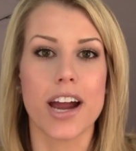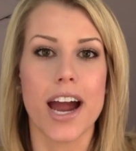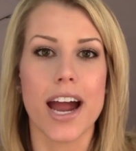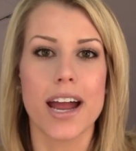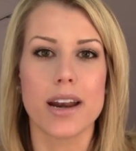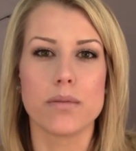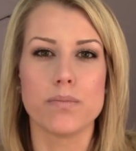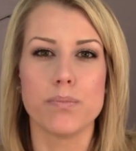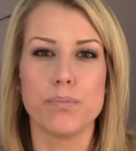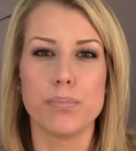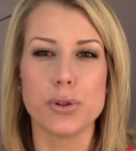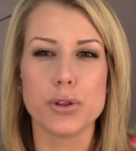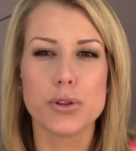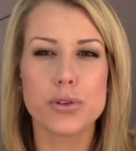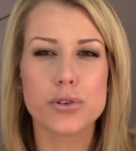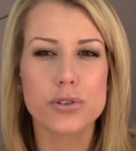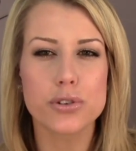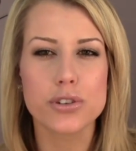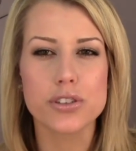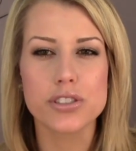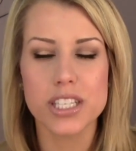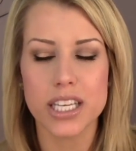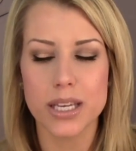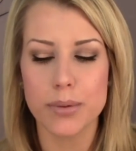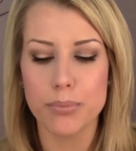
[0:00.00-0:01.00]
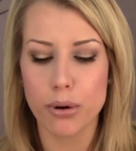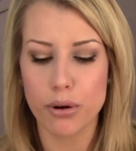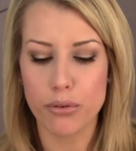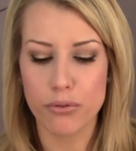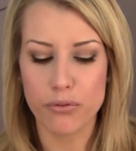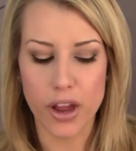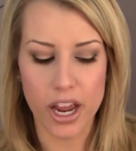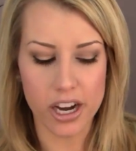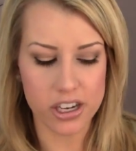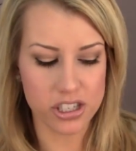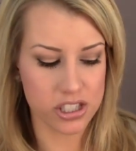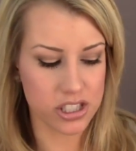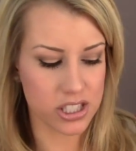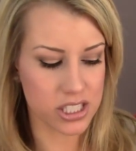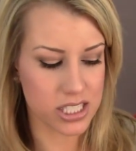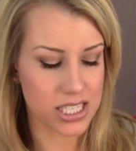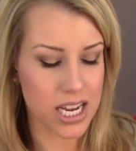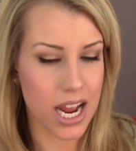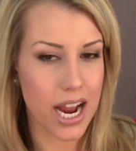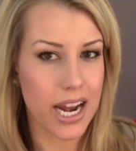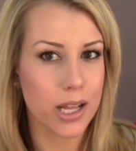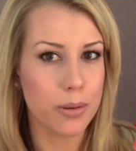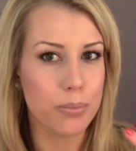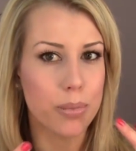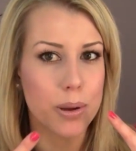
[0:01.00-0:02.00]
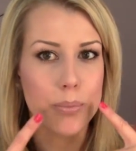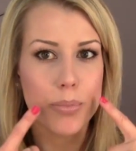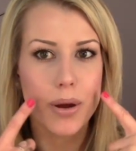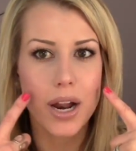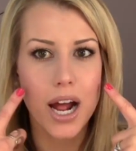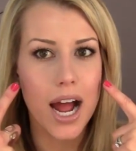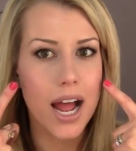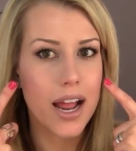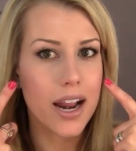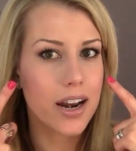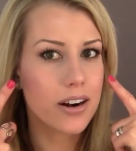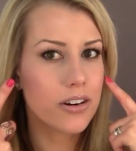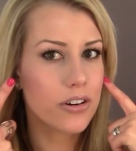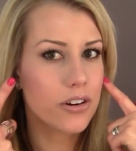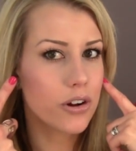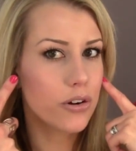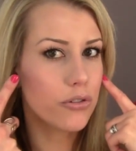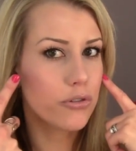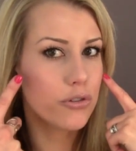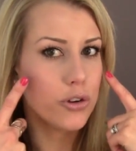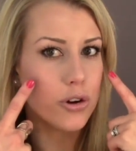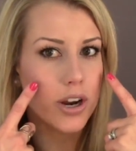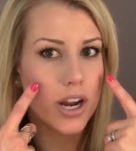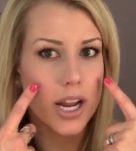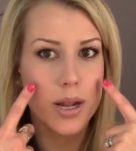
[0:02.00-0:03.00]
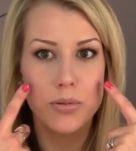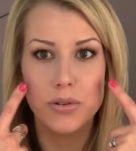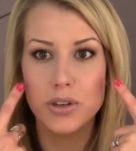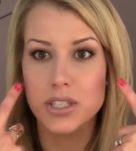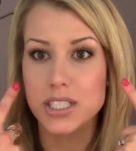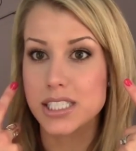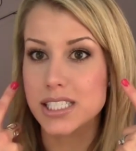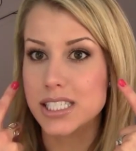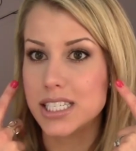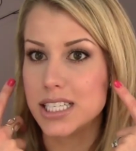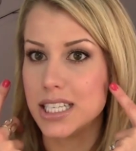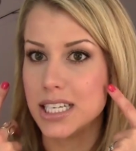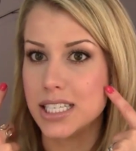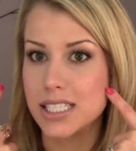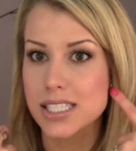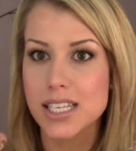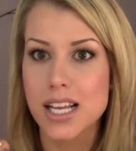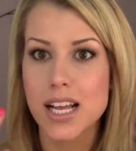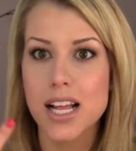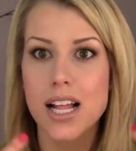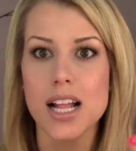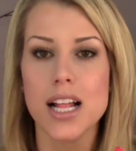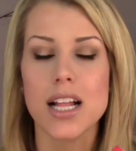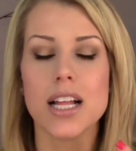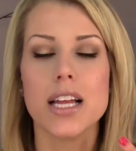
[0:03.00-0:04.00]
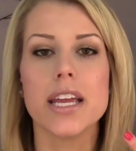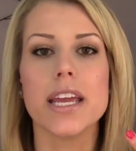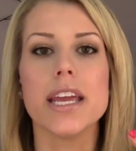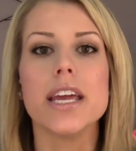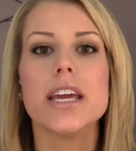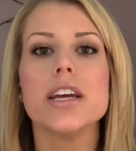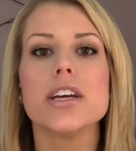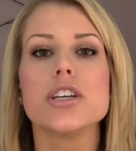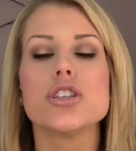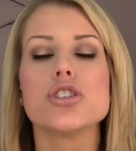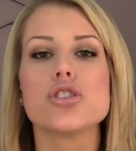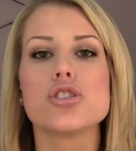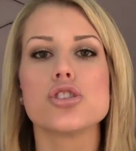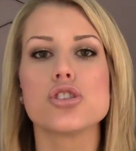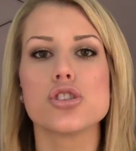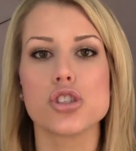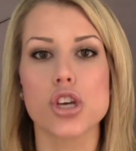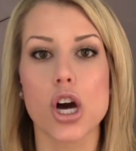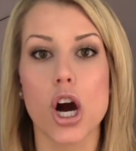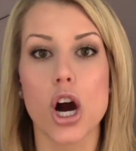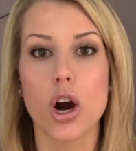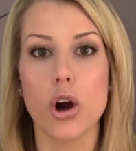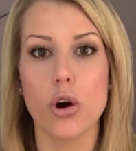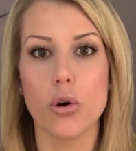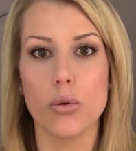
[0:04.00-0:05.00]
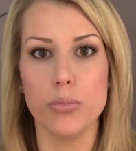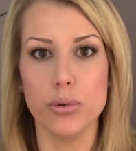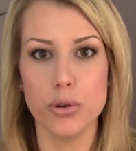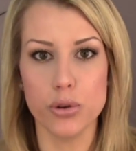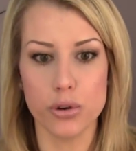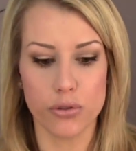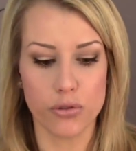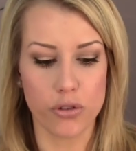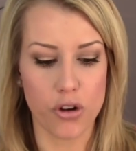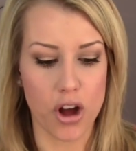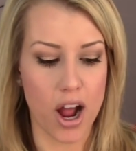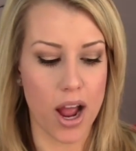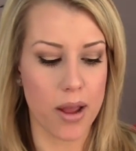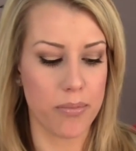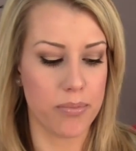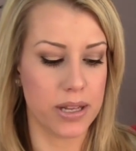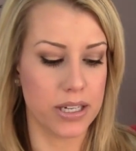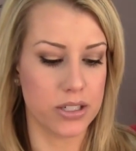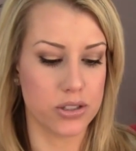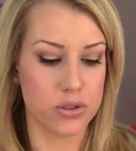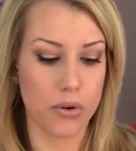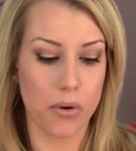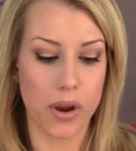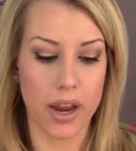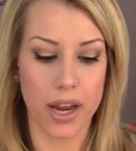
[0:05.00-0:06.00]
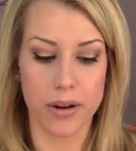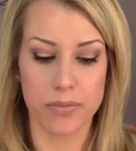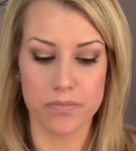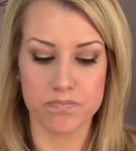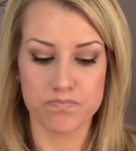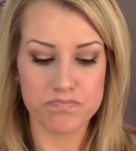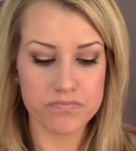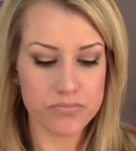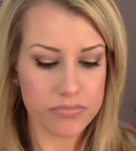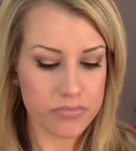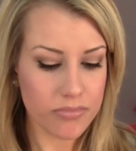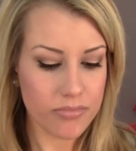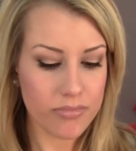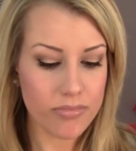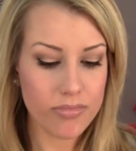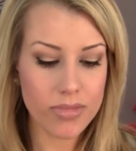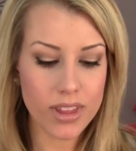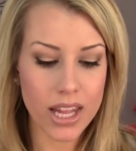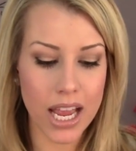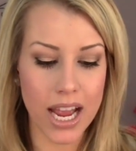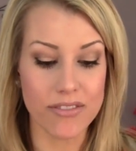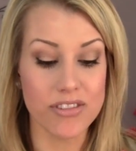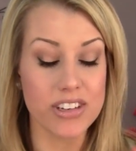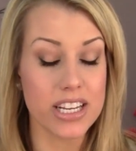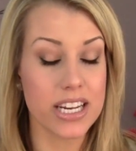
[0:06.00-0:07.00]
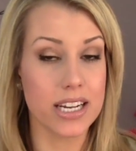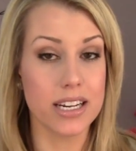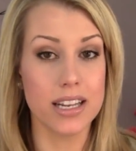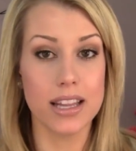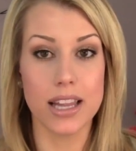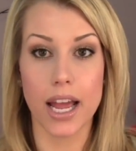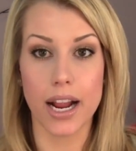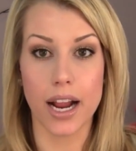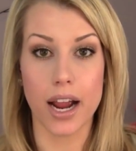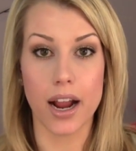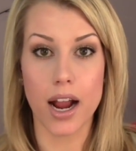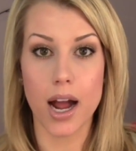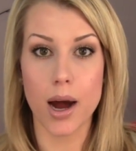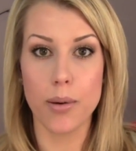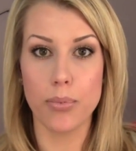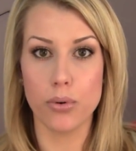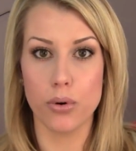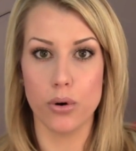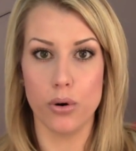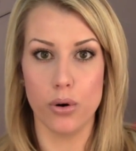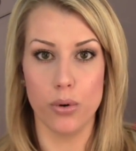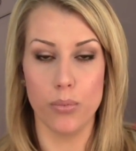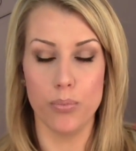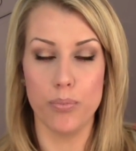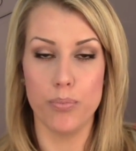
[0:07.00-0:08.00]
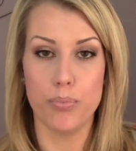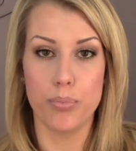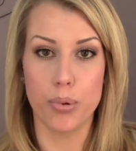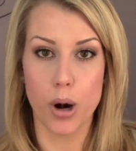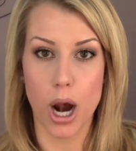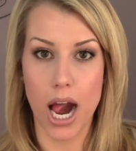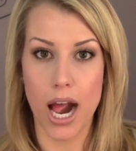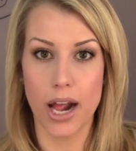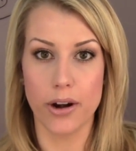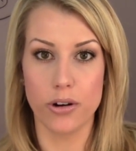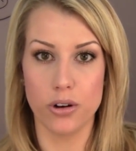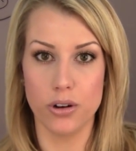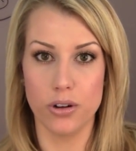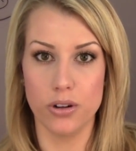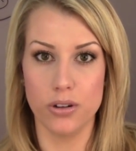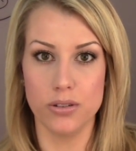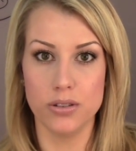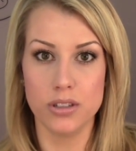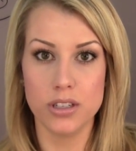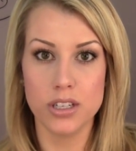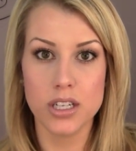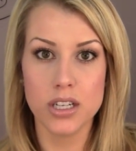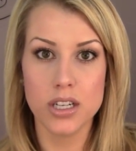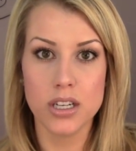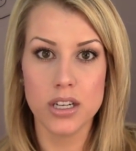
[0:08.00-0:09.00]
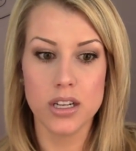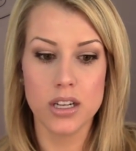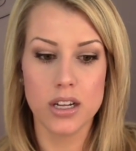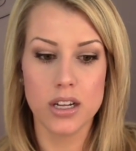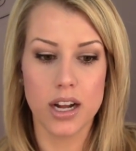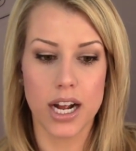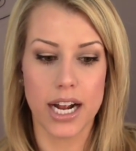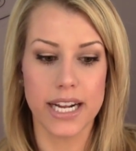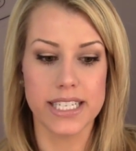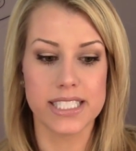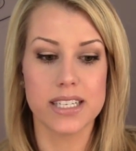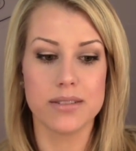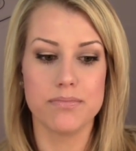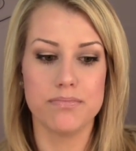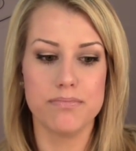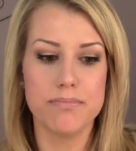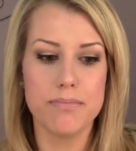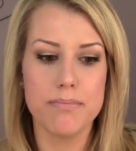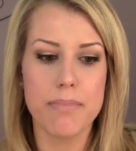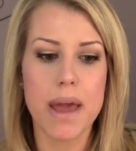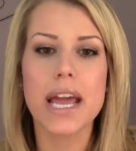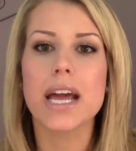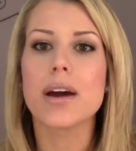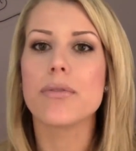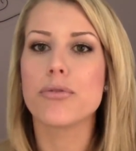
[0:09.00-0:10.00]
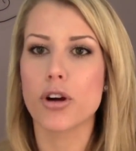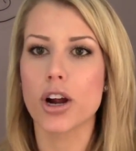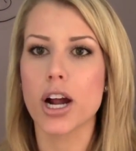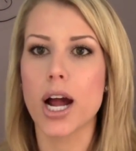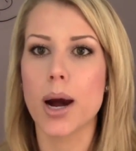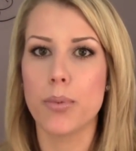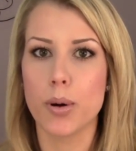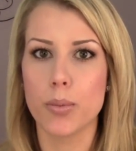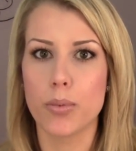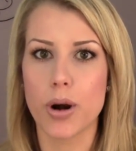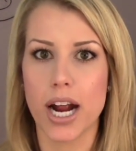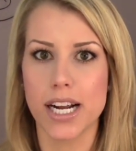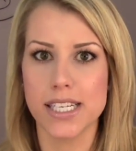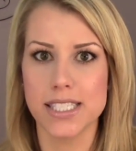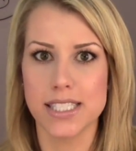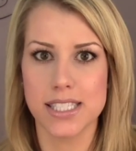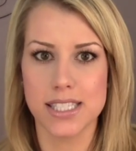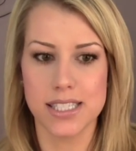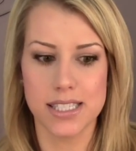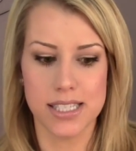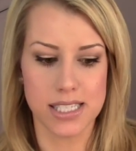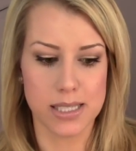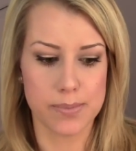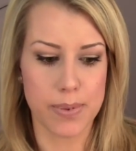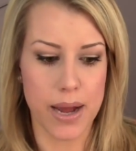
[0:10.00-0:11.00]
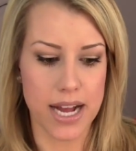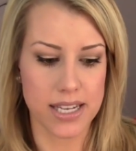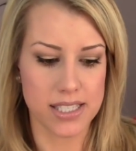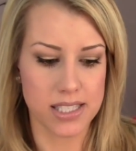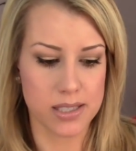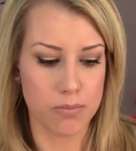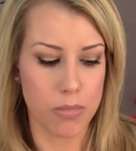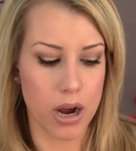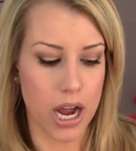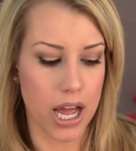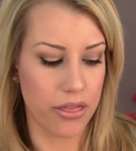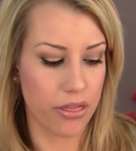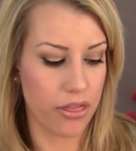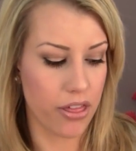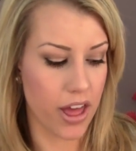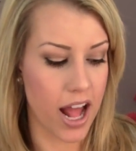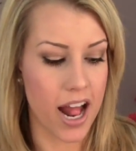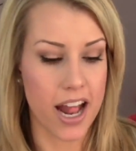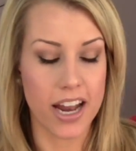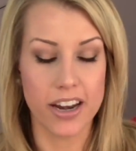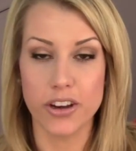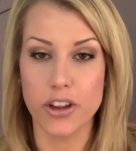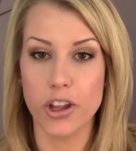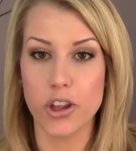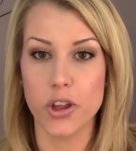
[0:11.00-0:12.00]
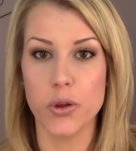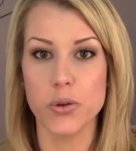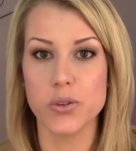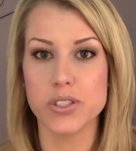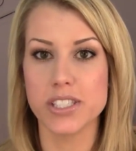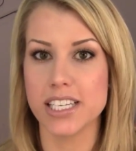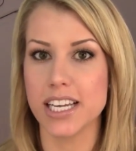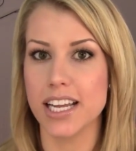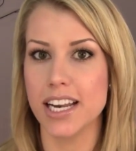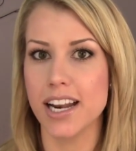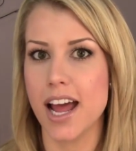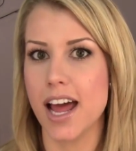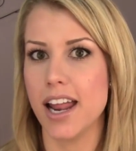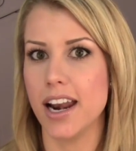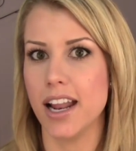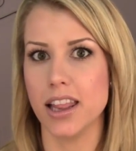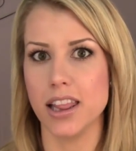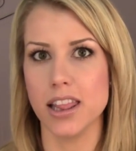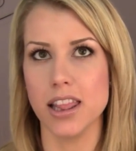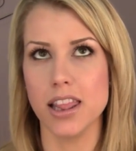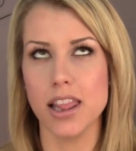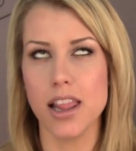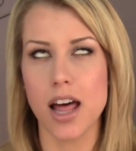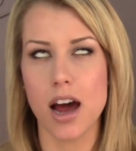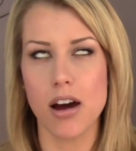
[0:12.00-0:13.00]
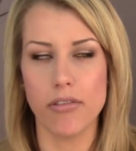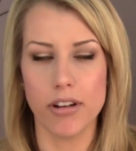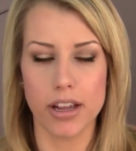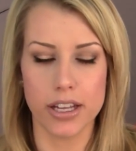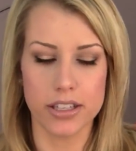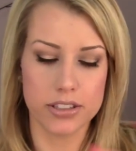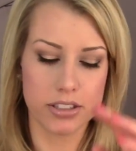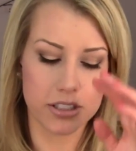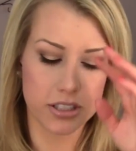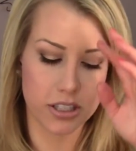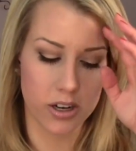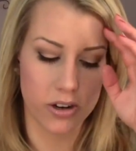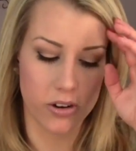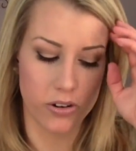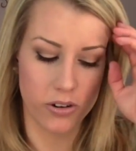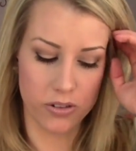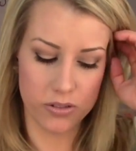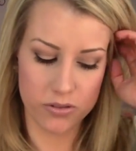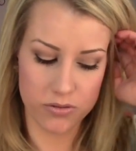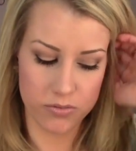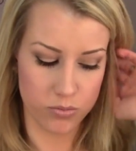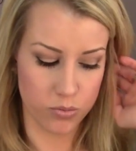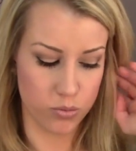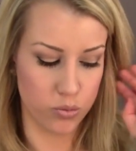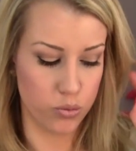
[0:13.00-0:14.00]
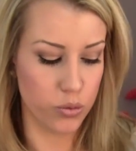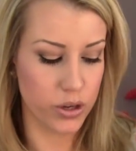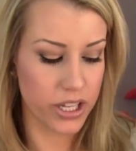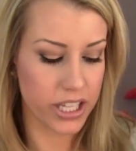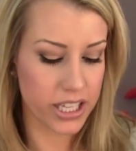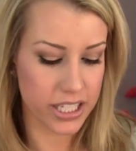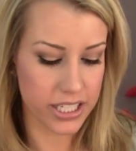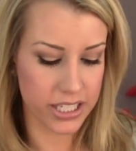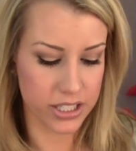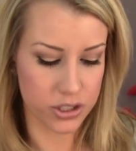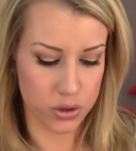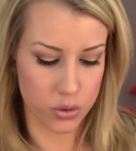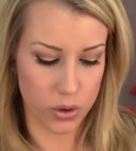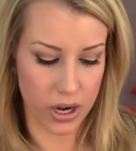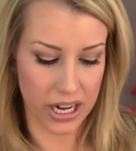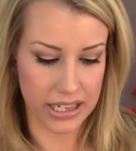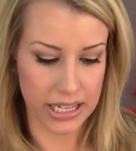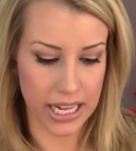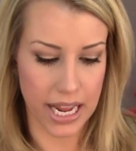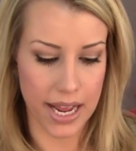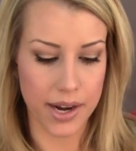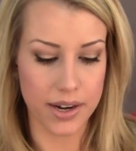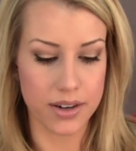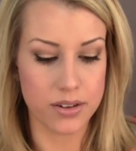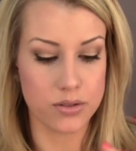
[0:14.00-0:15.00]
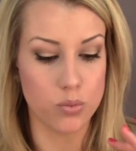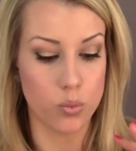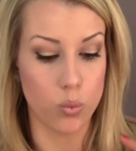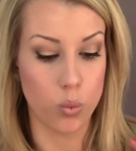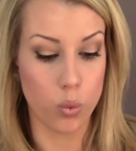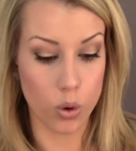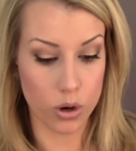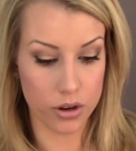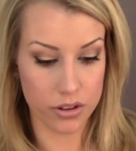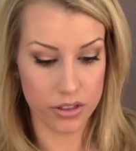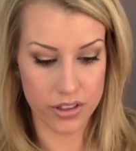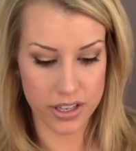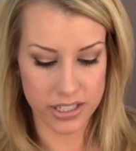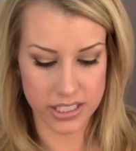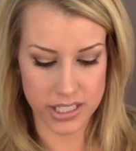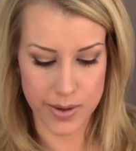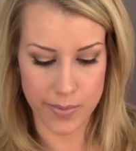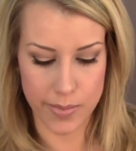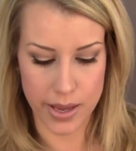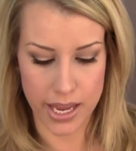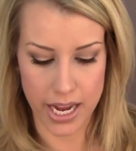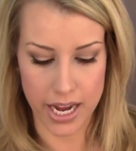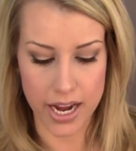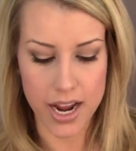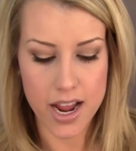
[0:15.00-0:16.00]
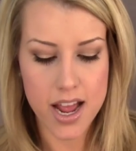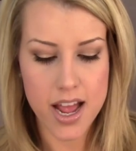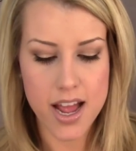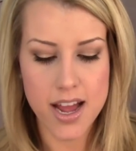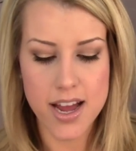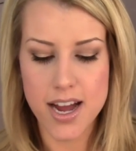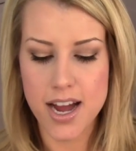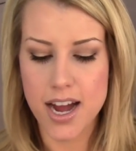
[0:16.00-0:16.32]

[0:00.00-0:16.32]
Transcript: it kind of blurs imperfections a tiny bit, but I don't know if you're able to see this. It is so beautiful. I've been doing, I did it like a couple bridal, I did makeup for a couple brides this past month and used it, and I love it. So really enjoying that, worth it to me.